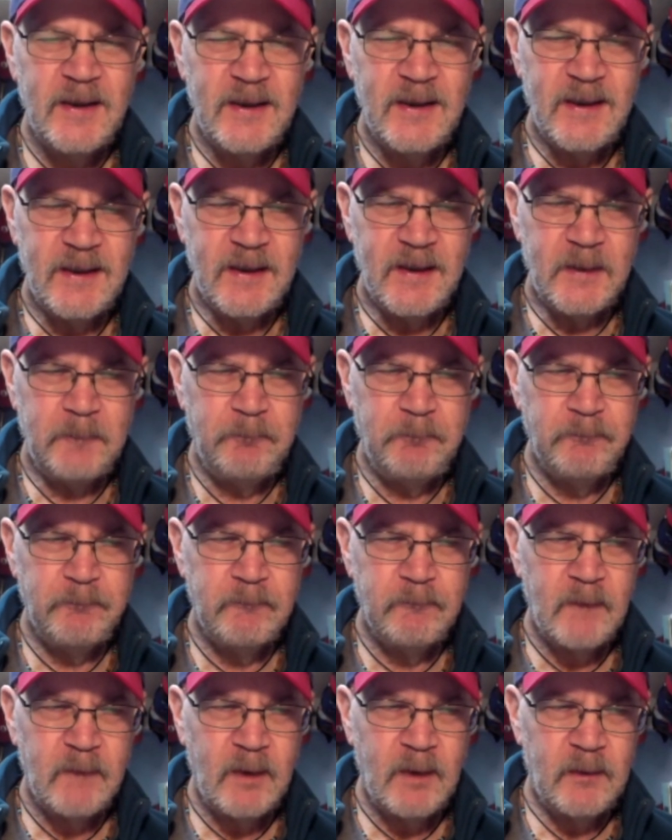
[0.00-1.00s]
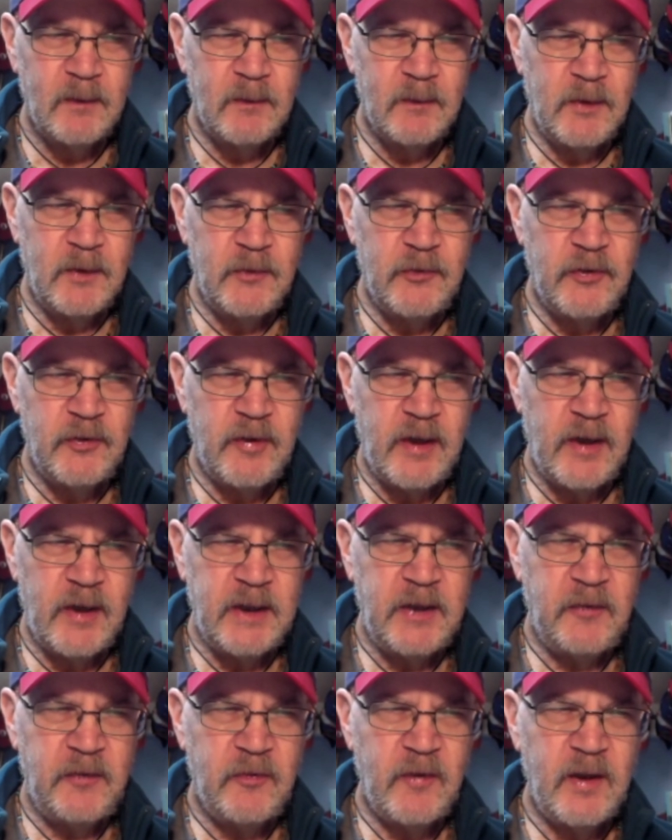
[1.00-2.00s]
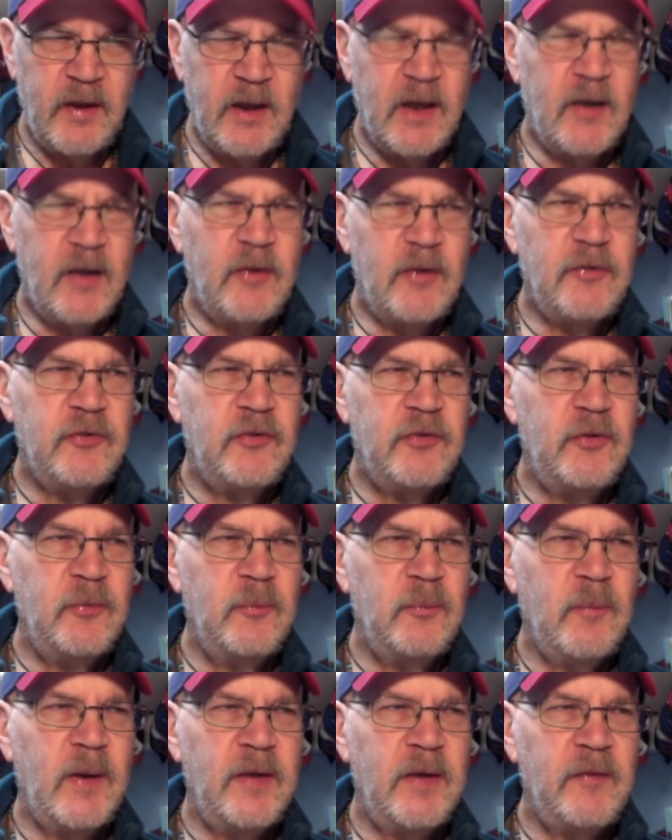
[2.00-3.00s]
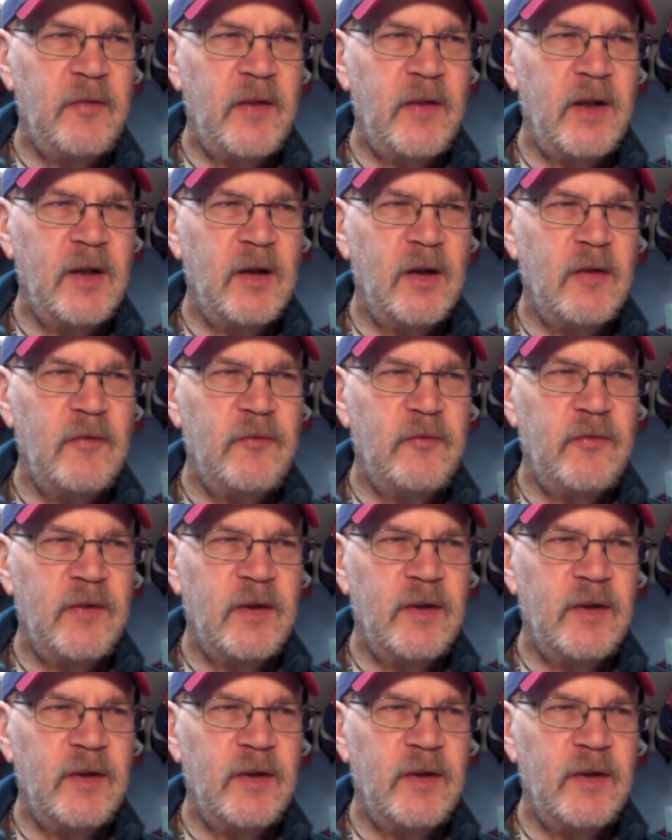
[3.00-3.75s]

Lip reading: Uh, is there anything else you might think of?